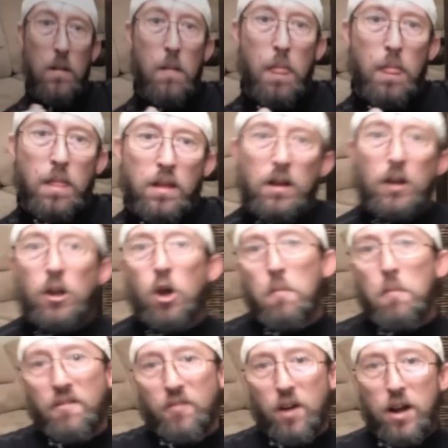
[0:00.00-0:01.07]
Hello, my
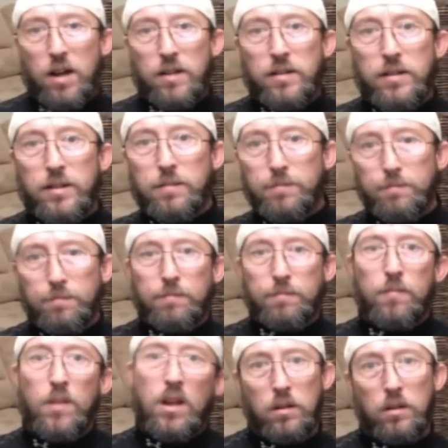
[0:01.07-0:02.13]
friends.
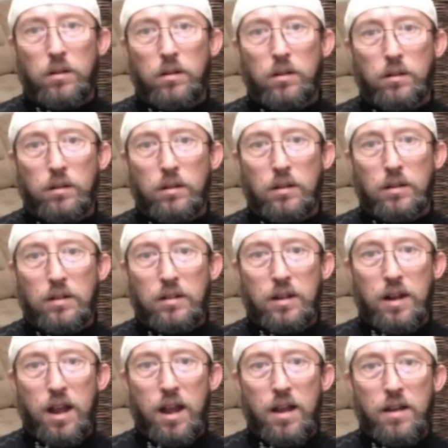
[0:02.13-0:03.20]

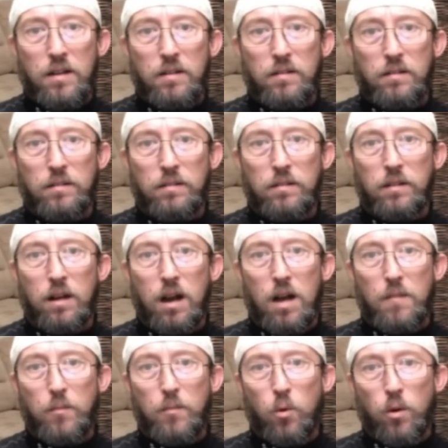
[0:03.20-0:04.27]
Today,
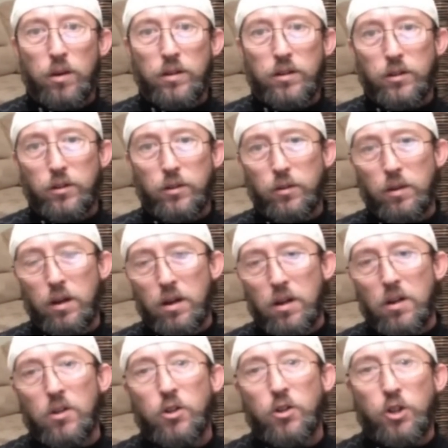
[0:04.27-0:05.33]
I'm going to
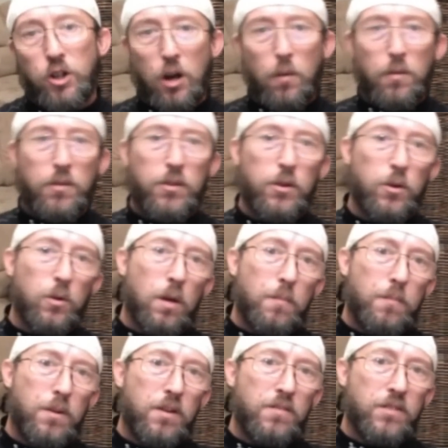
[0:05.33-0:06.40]
share with you a
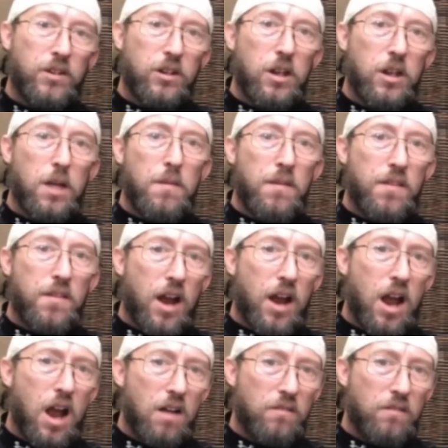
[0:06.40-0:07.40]
bit of a dilemma that I have.